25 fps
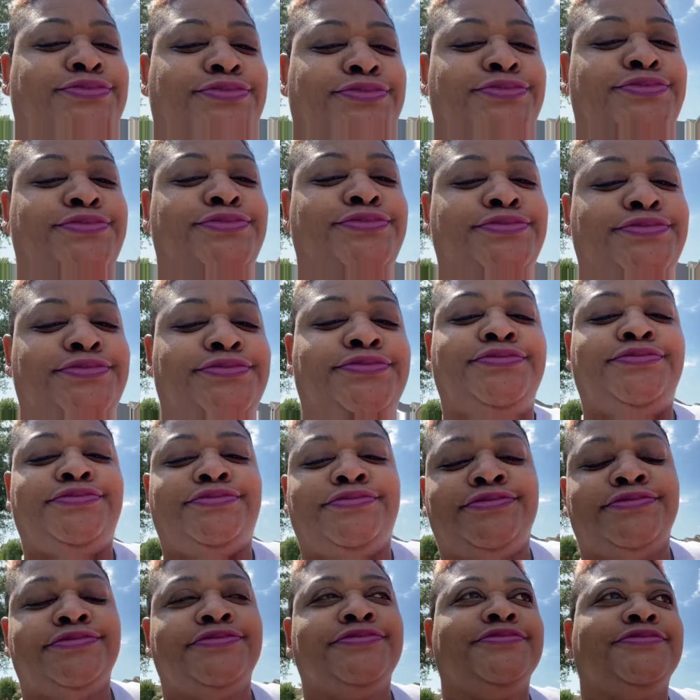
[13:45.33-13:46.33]
Him
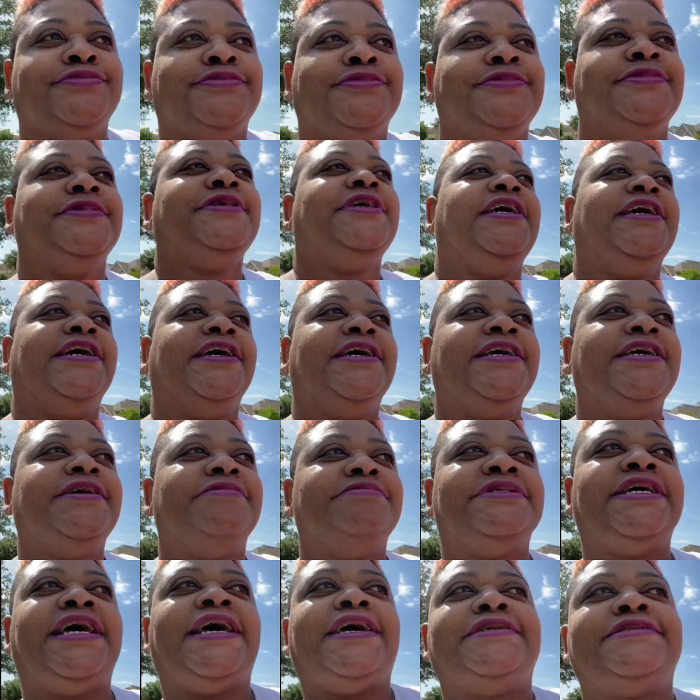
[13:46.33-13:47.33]
downstairs. Yeah, him
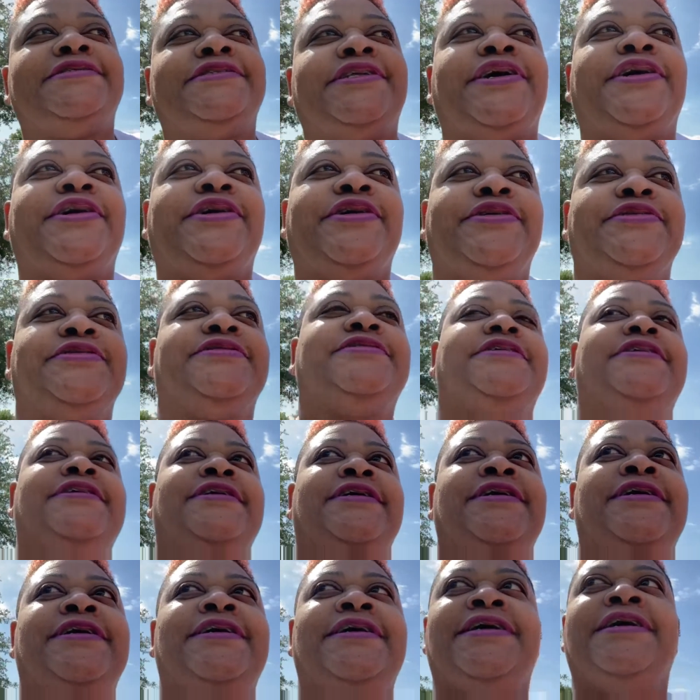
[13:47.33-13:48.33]
downstairs. Him think he
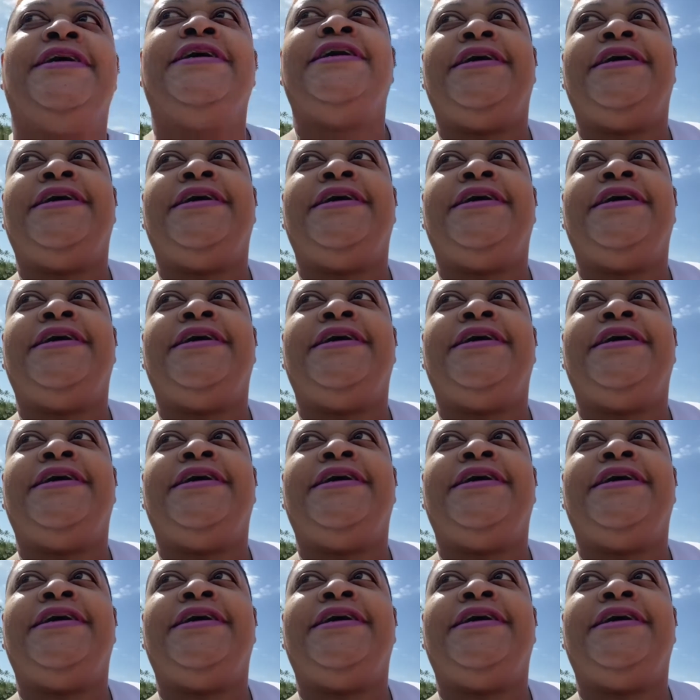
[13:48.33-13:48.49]
grown.